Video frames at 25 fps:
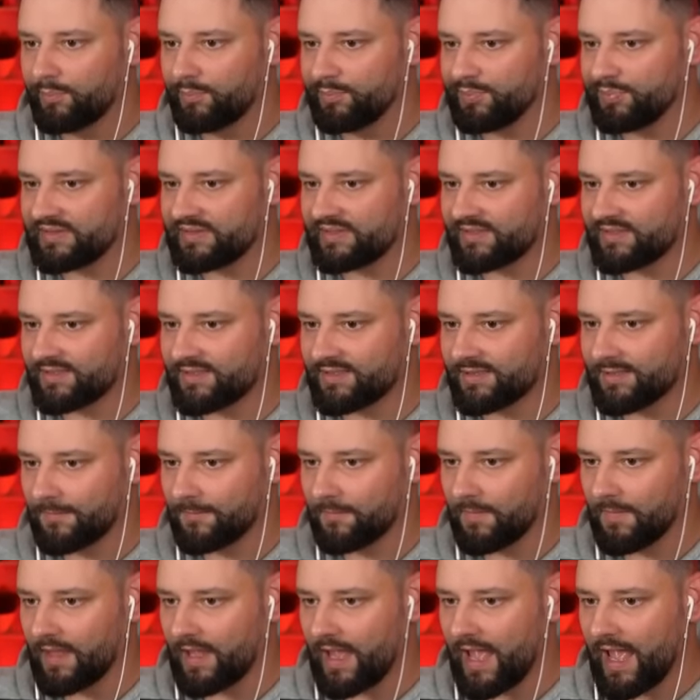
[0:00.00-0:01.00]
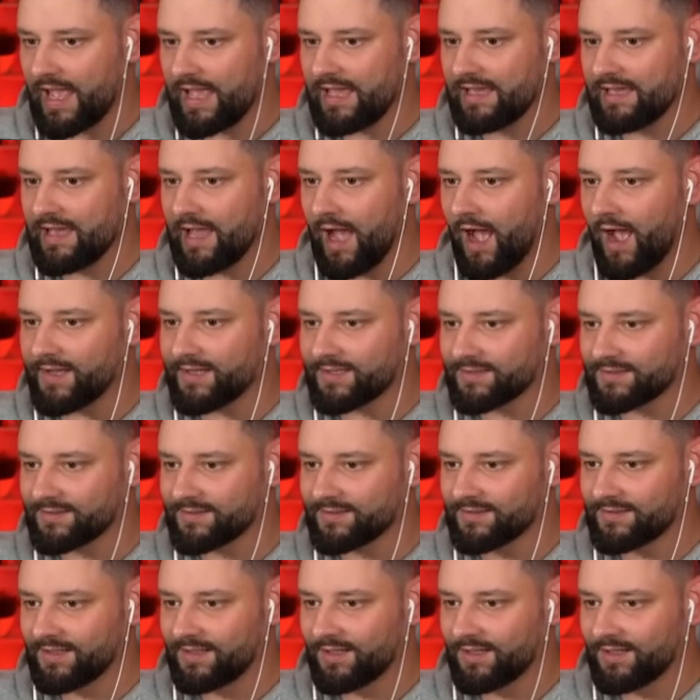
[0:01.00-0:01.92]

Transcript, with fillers: Psst. Hey, guys,